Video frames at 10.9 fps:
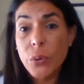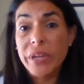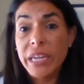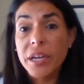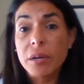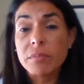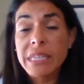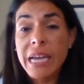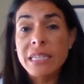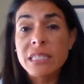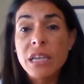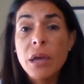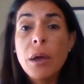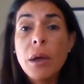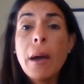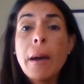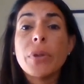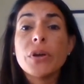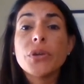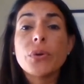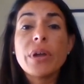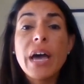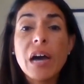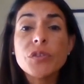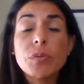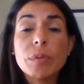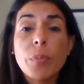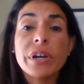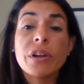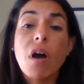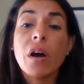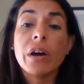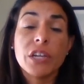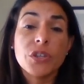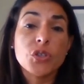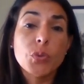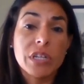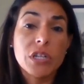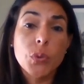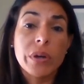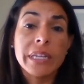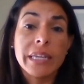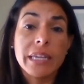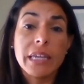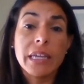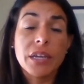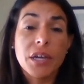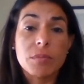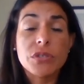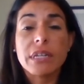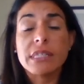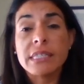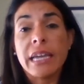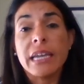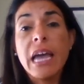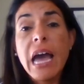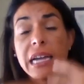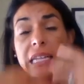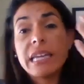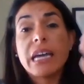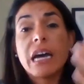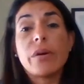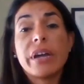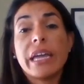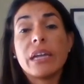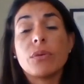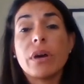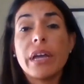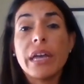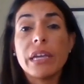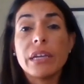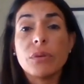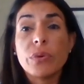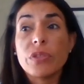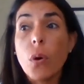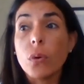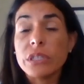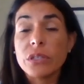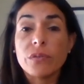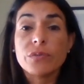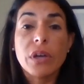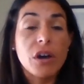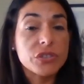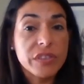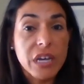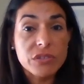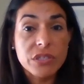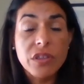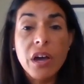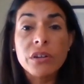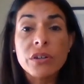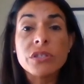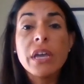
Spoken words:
federal income tax, but you don't have to report it all in your 2020 income. So let's say I take out a withholding of $100,000.